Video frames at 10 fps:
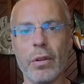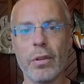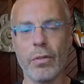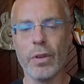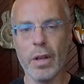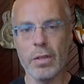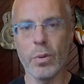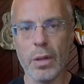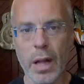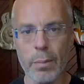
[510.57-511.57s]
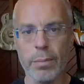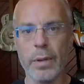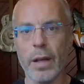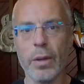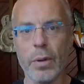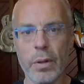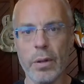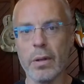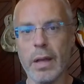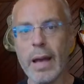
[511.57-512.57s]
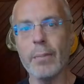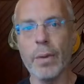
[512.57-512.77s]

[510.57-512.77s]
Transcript: Convenience will help get you in the game,